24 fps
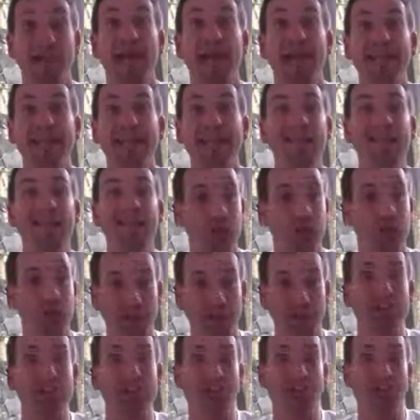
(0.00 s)
and then you're
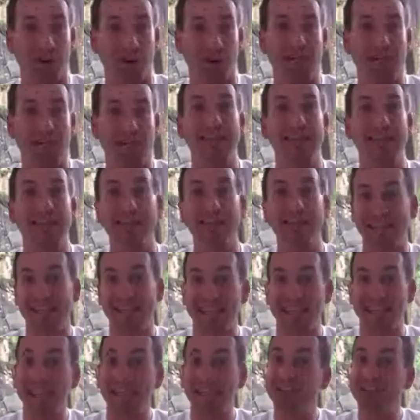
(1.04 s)
going to start getting
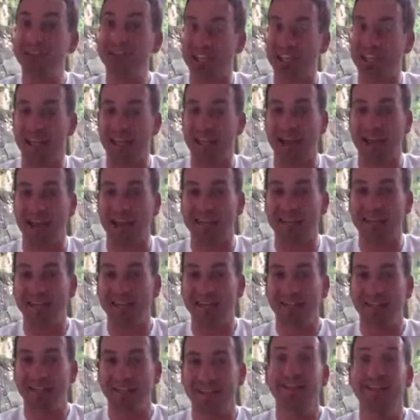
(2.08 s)
engaged in that,
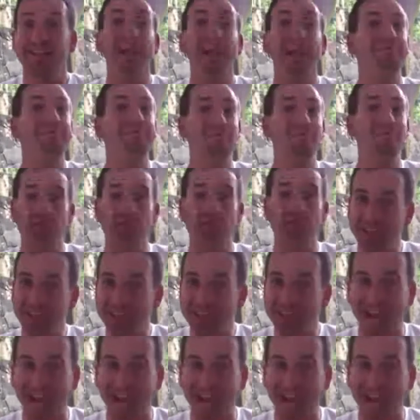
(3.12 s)
and more than